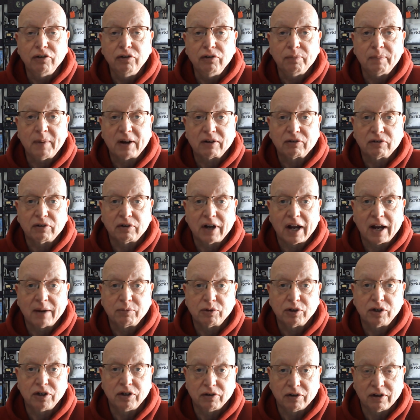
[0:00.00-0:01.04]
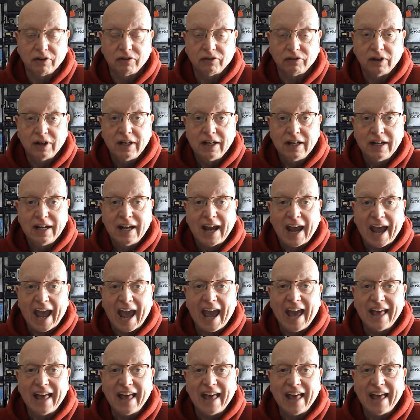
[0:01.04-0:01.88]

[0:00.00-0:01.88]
there are two spectral capture units,